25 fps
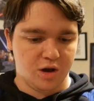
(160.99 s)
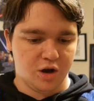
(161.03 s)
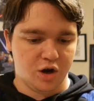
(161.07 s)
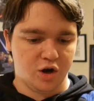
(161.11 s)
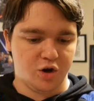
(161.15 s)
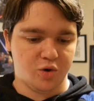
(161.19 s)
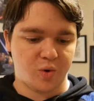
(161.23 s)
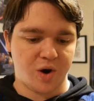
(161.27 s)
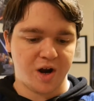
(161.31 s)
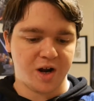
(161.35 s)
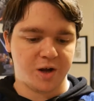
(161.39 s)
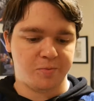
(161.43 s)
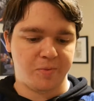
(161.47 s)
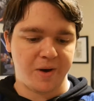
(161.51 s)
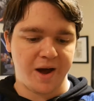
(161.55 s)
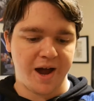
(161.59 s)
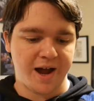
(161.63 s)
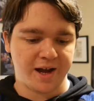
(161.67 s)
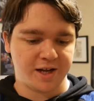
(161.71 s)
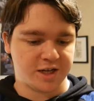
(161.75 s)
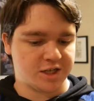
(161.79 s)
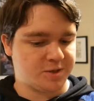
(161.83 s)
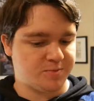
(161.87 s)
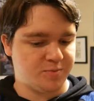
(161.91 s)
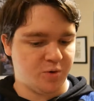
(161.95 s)
Greg
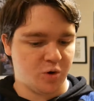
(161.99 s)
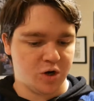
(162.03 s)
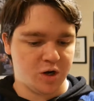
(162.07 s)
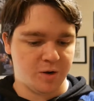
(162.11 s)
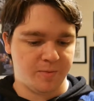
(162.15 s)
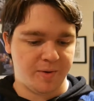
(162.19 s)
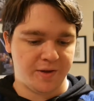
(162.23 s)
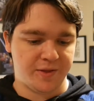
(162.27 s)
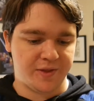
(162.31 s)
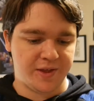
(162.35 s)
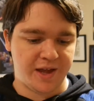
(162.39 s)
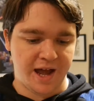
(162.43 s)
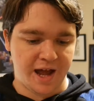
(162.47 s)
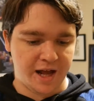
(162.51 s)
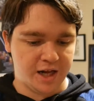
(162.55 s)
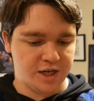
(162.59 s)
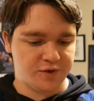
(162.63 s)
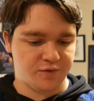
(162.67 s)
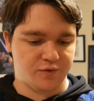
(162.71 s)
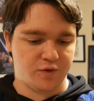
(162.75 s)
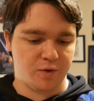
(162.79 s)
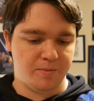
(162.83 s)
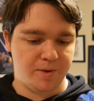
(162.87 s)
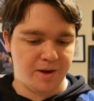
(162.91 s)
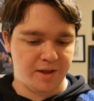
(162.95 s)
Pak spoke about the Age
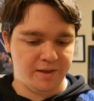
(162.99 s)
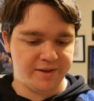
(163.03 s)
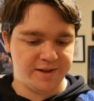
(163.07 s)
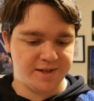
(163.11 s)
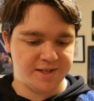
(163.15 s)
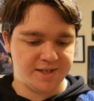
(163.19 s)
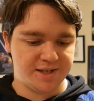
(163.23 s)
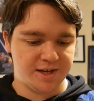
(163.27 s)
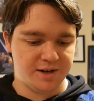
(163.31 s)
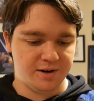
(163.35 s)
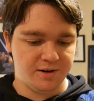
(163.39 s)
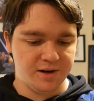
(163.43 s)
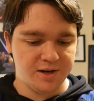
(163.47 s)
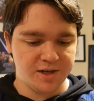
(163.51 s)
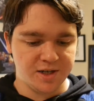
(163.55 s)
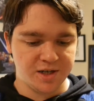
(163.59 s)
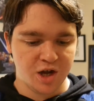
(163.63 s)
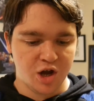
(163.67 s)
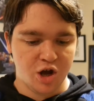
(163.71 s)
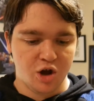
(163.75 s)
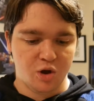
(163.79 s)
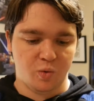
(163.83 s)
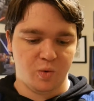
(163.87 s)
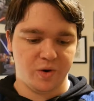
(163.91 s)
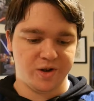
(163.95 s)
of Rebellion series,
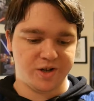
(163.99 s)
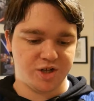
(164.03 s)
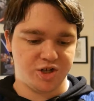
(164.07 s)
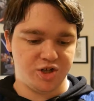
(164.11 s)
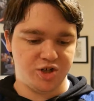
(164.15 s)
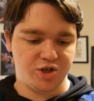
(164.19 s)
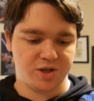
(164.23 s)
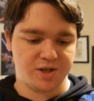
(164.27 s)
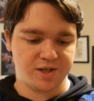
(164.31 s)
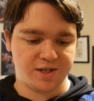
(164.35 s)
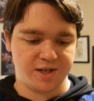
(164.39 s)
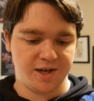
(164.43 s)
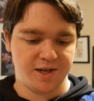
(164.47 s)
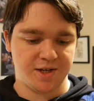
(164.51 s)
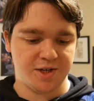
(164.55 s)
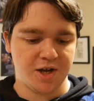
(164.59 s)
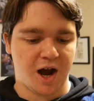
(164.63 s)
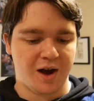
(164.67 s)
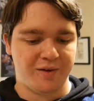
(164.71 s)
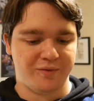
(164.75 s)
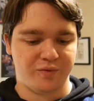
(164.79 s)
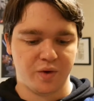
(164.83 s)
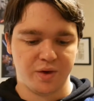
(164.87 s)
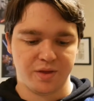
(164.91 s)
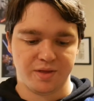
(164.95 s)
which just kicked
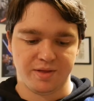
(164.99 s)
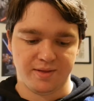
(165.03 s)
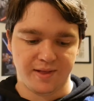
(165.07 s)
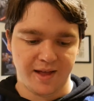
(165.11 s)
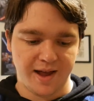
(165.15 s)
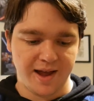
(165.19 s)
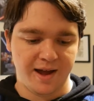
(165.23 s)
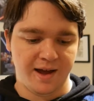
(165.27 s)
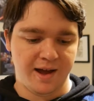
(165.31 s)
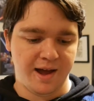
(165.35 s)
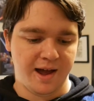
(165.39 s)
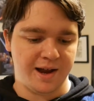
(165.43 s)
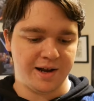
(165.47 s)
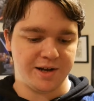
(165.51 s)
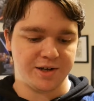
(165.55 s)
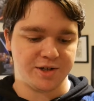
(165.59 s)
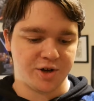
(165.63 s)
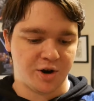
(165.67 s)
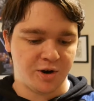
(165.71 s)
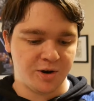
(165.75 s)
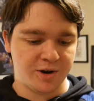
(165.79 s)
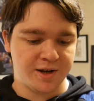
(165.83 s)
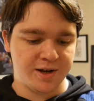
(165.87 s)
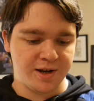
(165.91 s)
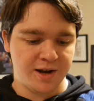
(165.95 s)
off with Leia and
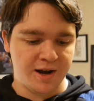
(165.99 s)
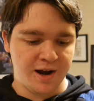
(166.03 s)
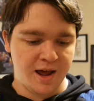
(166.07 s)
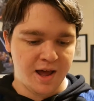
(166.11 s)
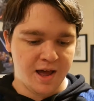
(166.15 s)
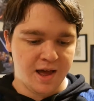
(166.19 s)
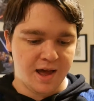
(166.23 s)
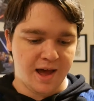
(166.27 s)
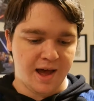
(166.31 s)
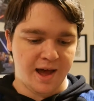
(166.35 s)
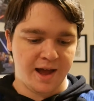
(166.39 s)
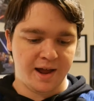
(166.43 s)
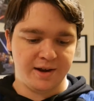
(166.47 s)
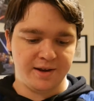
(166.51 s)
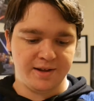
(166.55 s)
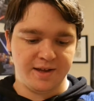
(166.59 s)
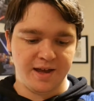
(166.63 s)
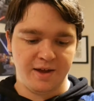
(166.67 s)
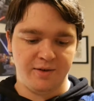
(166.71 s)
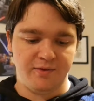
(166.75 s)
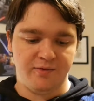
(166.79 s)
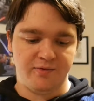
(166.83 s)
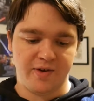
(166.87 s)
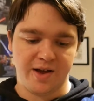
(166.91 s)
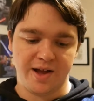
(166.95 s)
Tarkin, and
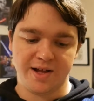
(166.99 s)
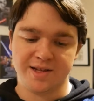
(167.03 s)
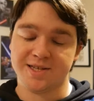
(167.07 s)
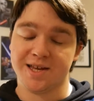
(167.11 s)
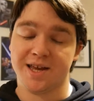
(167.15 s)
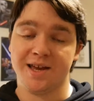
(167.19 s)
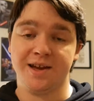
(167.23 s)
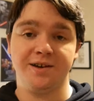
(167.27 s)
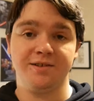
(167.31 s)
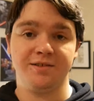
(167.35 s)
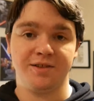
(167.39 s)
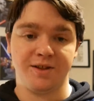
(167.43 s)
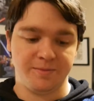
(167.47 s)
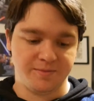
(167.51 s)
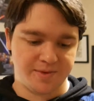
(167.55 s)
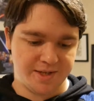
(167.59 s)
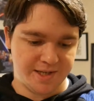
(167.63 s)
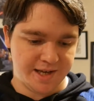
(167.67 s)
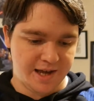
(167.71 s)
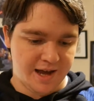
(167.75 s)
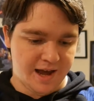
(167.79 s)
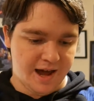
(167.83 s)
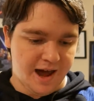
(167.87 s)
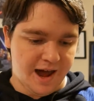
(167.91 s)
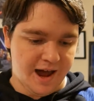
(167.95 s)
gave fans a
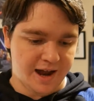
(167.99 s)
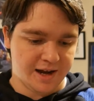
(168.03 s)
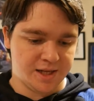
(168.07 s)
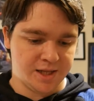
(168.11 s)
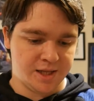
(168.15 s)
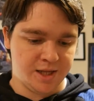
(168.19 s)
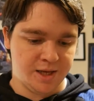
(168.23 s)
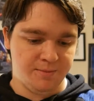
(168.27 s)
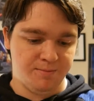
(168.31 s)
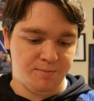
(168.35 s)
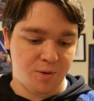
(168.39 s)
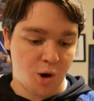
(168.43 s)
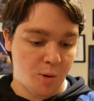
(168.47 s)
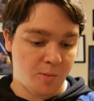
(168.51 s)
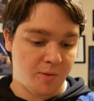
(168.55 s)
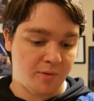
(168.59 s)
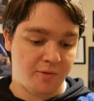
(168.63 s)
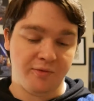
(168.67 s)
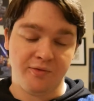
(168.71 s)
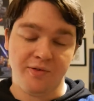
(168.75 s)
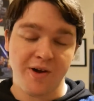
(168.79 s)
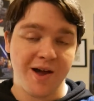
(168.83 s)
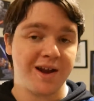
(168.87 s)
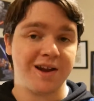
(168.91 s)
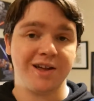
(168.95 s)
glimpse at the Boba
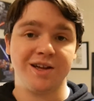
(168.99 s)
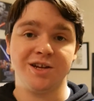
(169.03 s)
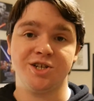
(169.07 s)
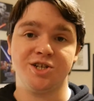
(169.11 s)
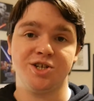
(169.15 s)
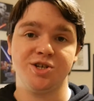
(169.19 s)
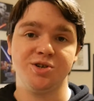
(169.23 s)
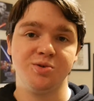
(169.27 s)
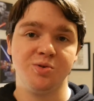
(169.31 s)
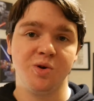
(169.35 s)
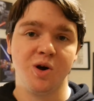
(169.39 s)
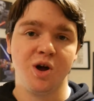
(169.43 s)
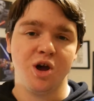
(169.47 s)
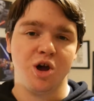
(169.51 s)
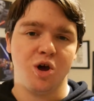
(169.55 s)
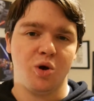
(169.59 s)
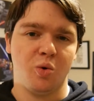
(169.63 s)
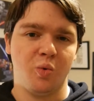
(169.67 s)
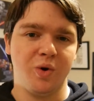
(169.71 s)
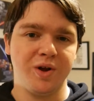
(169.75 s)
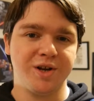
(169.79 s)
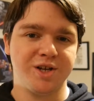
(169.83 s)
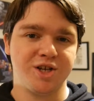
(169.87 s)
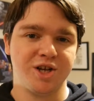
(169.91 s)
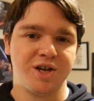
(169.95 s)
Fett issue,
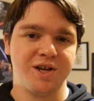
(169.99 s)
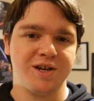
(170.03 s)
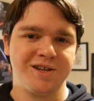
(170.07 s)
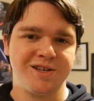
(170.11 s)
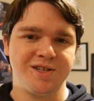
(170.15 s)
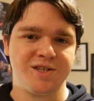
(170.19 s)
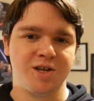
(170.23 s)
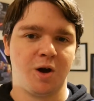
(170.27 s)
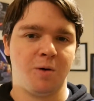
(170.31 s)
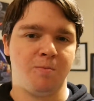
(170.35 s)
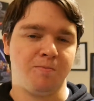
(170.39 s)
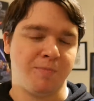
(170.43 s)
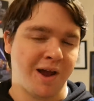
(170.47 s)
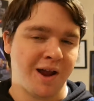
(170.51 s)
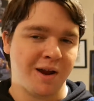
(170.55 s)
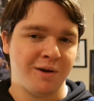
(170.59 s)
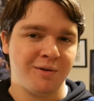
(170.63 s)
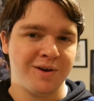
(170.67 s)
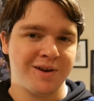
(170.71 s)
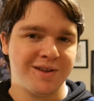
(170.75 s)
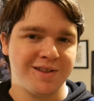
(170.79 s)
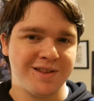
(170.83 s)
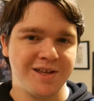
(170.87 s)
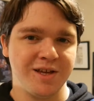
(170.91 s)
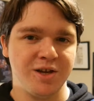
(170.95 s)
which is
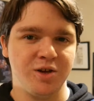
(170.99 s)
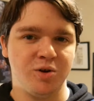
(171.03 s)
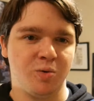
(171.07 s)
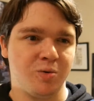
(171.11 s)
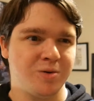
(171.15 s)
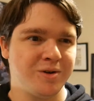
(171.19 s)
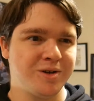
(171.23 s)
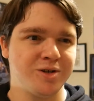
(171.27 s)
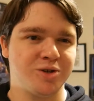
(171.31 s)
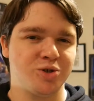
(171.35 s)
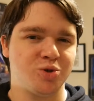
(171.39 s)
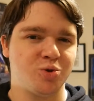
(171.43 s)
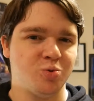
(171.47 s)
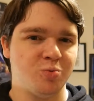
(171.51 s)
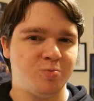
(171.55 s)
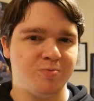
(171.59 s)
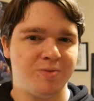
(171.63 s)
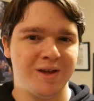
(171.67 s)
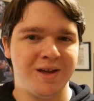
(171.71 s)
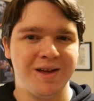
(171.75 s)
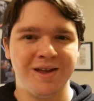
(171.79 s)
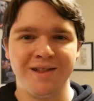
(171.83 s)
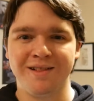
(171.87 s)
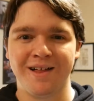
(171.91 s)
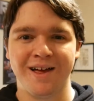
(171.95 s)
apparently going to
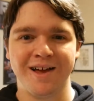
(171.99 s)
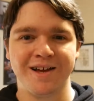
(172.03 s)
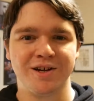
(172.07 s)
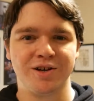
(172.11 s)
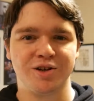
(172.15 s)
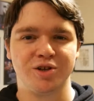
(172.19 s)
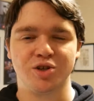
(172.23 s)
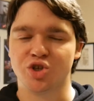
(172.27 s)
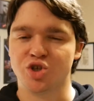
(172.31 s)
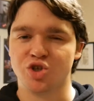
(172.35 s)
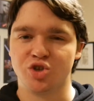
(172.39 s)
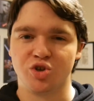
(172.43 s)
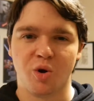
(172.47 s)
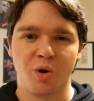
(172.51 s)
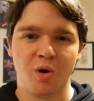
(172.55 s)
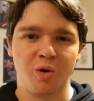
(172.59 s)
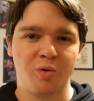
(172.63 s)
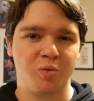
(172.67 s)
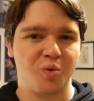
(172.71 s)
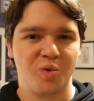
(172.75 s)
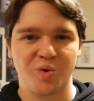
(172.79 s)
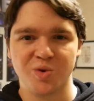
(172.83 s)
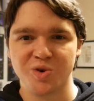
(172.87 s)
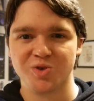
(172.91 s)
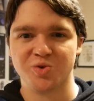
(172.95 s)
be like a Star
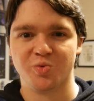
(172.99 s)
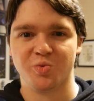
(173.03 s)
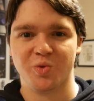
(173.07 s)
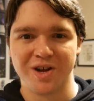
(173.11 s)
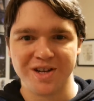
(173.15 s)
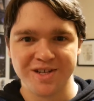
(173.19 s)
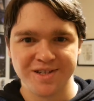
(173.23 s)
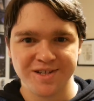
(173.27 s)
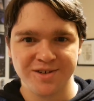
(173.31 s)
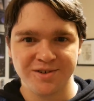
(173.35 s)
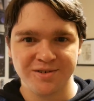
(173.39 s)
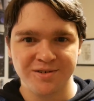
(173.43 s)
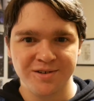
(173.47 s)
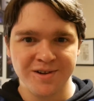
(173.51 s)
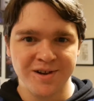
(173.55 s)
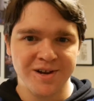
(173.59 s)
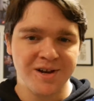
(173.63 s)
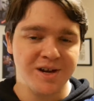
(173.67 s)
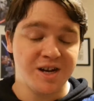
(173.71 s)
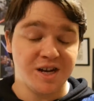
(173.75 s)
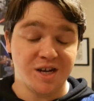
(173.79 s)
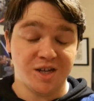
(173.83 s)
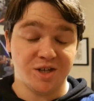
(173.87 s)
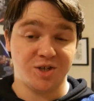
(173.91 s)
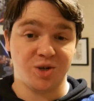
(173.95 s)
Wars Western,
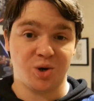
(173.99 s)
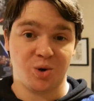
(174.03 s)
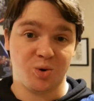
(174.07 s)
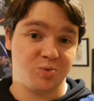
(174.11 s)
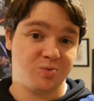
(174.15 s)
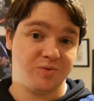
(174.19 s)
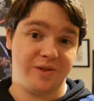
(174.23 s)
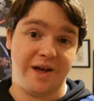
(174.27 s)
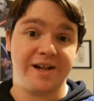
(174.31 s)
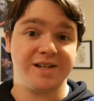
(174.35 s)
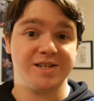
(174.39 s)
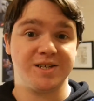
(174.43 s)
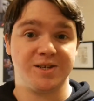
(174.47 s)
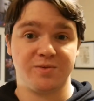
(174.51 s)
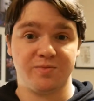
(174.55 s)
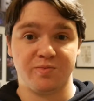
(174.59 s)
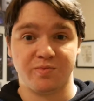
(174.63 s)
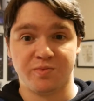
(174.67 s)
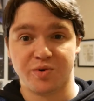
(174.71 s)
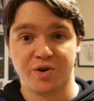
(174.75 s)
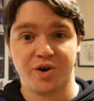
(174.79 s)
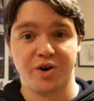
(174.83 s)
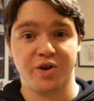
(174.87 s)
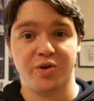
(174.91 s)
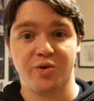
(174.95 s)
so that's
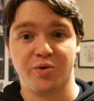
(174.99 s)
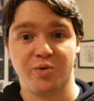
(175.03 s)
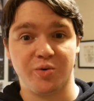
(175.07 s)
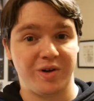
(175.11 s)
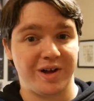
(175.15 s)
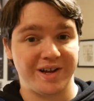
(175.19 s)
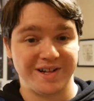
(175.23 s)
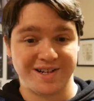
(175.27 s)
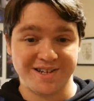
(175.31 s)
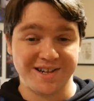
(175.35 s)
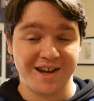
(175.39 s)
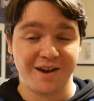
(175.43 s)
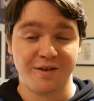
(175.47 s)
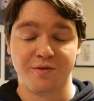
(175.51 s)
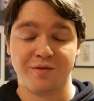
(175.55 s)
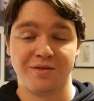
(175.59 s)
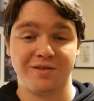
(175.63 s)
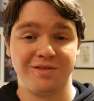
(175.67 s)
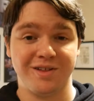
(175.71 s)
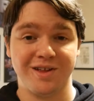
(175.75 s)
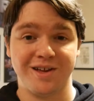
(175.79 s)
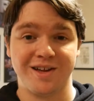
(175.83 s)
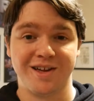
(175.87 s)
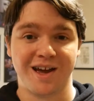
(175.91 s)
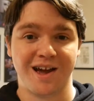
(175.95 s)
pretty cool. I
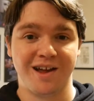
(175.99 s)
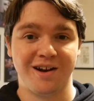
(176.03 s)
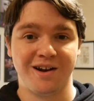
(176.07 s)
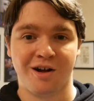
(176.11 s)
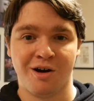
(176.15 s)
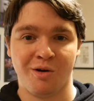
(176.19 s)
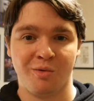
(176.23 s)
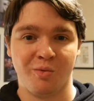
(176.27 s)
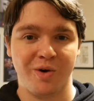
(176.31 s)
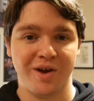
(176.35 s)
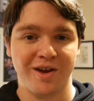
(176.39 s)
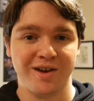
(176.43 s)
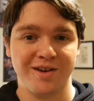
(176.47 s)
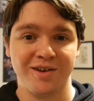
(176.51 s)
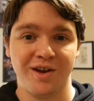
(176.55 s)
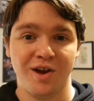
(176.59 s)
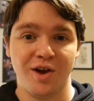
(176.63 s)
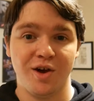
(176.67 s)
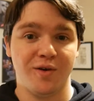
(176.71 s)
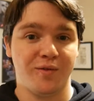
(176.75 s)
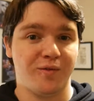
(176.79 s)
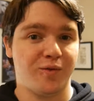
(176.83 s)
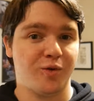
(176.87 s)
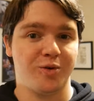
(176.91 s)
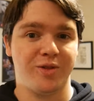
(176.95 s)
definitely cannot wait
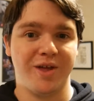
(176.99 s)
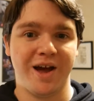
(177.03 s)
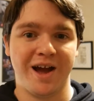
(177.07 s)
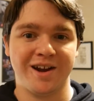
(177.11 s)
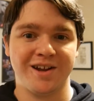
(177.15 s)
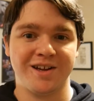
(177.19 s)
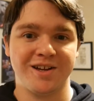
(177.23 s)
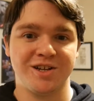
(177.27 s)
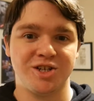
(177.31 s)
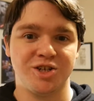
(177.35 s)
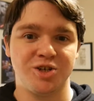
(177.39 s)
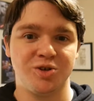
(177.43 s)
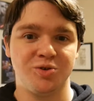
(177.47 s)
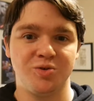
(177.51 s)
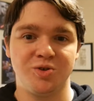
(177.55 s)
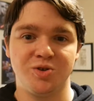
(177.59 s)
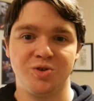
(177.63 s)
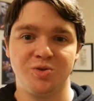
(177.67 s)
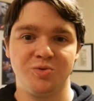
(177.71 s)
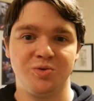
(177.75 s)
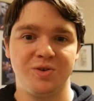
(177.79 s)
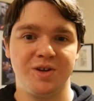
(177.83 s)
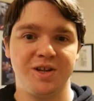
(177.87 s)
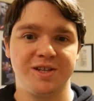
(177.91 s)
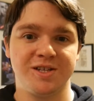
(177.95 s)
for that issue
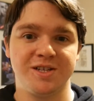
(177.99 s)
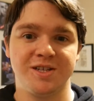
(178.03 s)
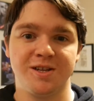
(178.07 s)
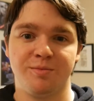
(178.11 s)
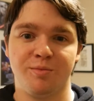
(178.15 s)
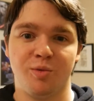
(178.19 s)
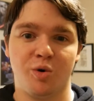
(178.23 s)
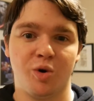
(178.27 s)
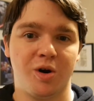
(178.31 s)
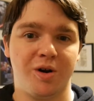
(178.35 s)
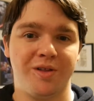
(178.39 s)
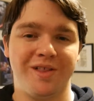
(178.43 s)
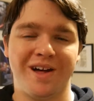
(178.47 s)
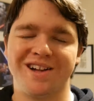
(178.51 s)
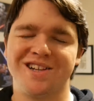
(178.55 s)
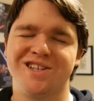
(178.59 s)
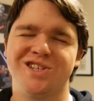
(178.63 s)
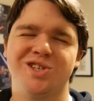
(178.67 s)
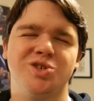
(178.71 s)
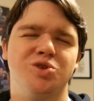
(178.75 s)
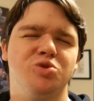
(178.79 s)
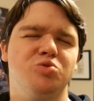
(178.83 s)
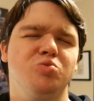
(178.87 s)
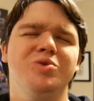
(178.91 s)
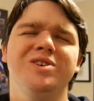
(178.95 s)
to get some more of that
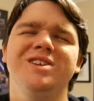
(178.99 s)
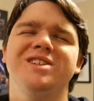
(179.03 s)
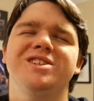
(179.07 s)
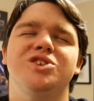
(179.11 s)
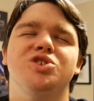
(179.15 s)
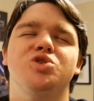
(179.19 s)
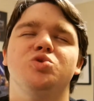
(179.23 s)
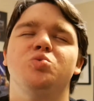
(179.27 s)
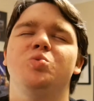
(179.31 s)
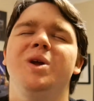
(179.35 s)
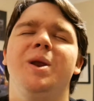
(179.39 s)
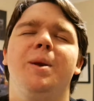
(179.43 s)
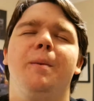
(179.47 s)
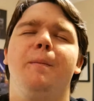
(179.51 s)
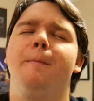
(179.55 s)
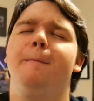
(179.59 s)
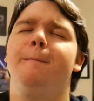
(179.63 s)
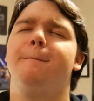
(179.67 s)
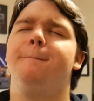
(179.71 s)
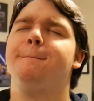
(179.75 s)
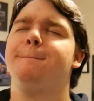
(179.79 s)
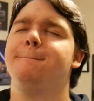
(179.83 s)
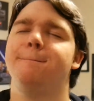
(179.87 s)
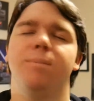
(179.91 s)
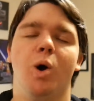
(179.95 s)
sweet, sweet
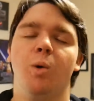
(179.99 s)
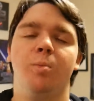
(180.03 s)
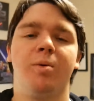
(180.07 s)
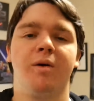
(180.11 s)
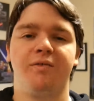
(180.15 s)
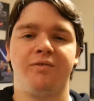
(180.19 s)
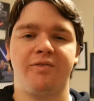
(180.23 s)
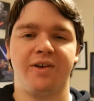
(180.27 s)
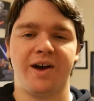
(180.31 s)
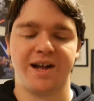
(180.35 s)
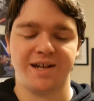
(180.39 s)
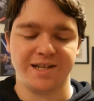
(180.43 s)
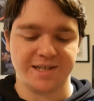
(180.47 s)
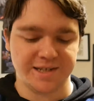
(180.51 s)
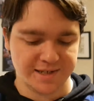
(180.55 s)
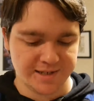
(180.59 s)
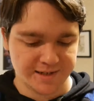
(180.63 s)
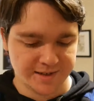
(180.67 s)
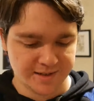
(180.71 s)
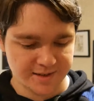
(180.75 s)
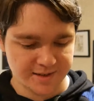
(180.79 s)
Boba Fett.